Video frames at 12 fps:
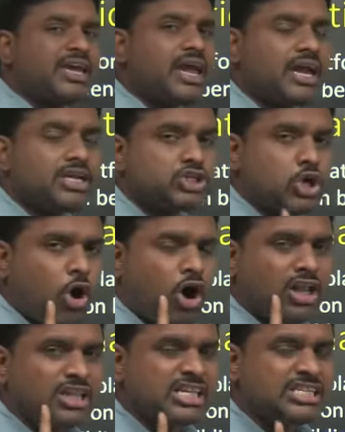cats,
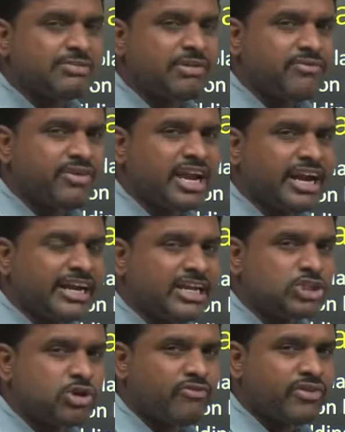all the 7
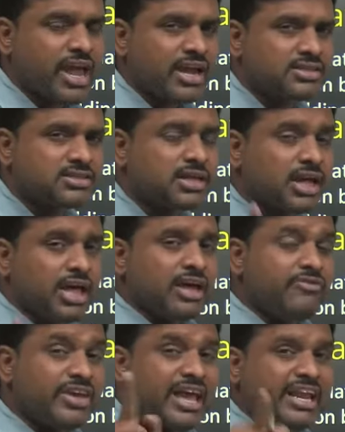varieties of cats
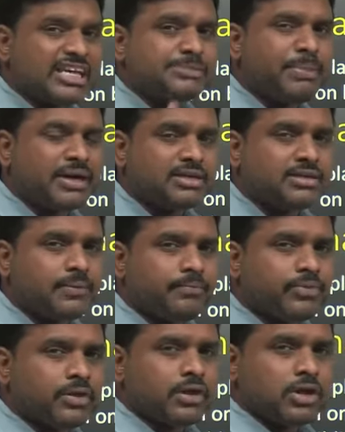we can expect.
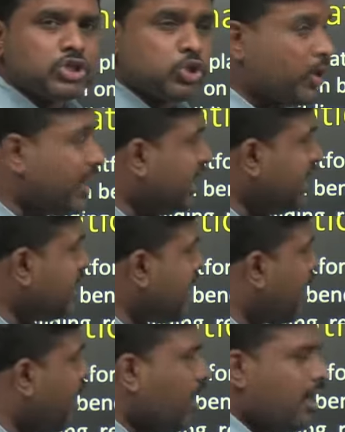So
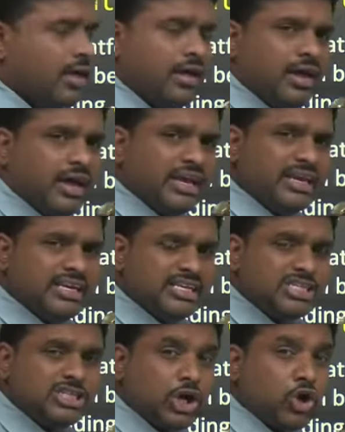India
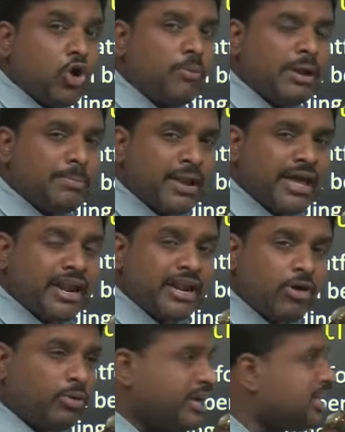is the global player.
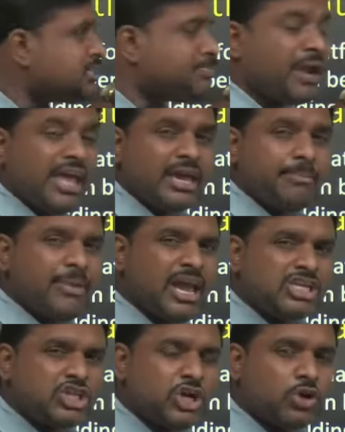Now it is playing a
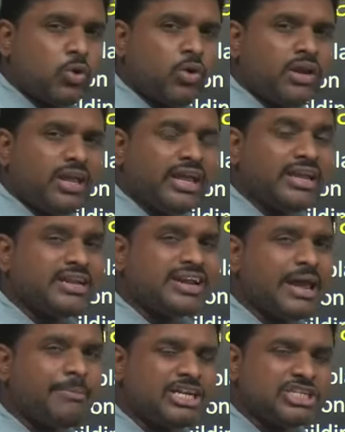major role in
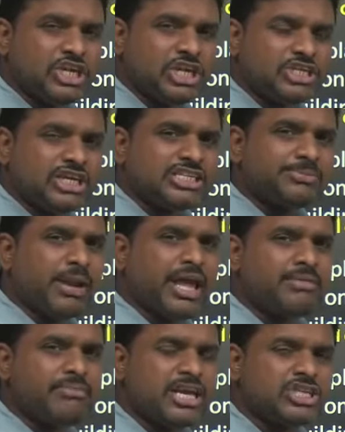climate change, it is
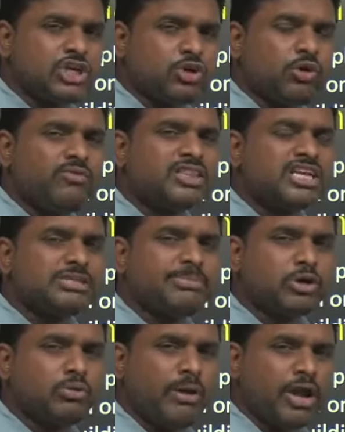playing major role with
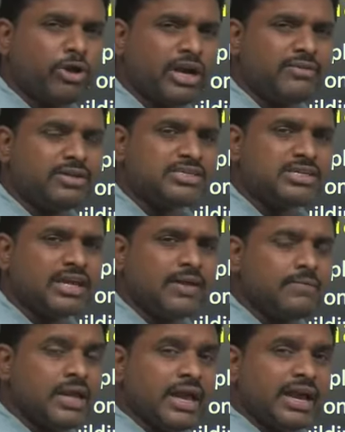respect to biodiversity,
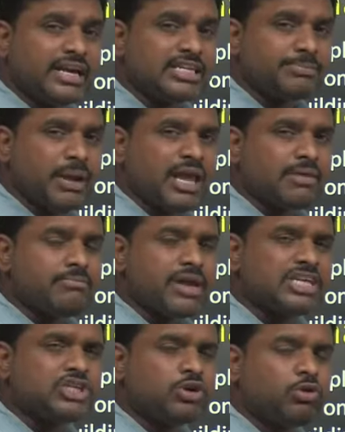it is playing
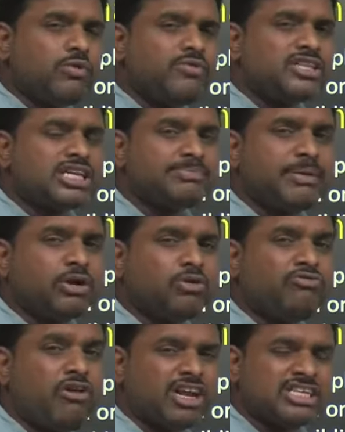major role with respect to
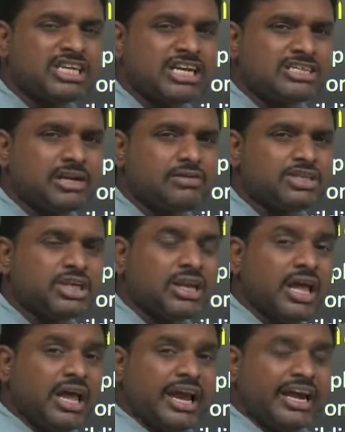forest conservation,
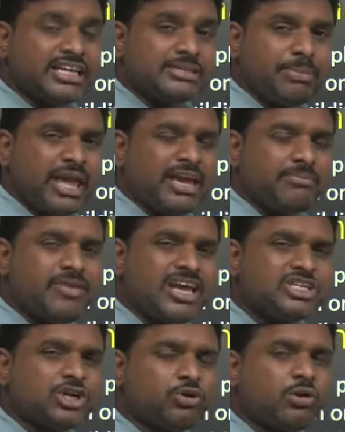it is playing
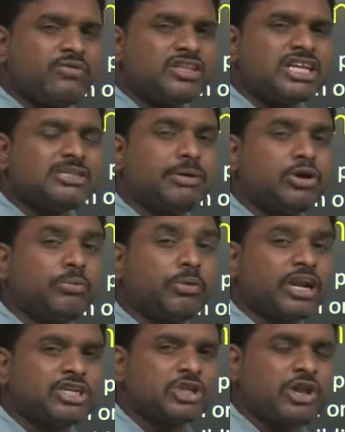major role with respect to
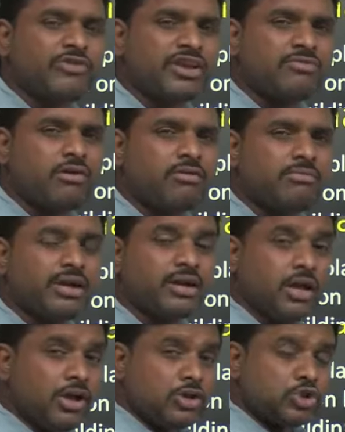protection of environment.
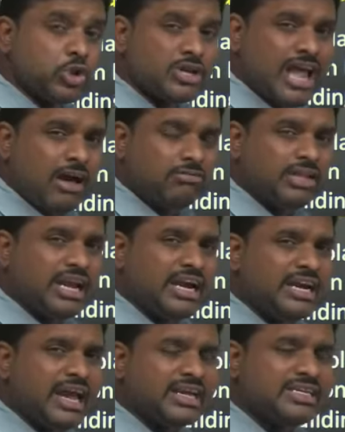So now the
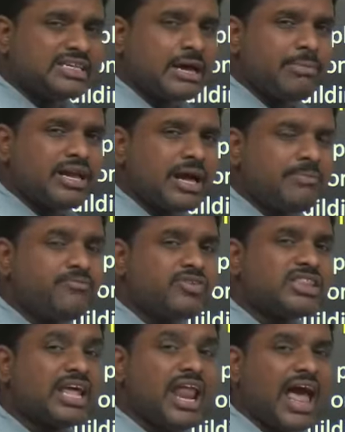India is coming up
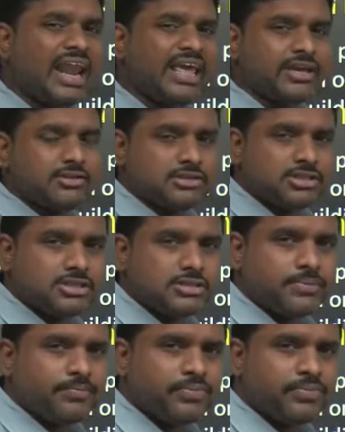with an alliance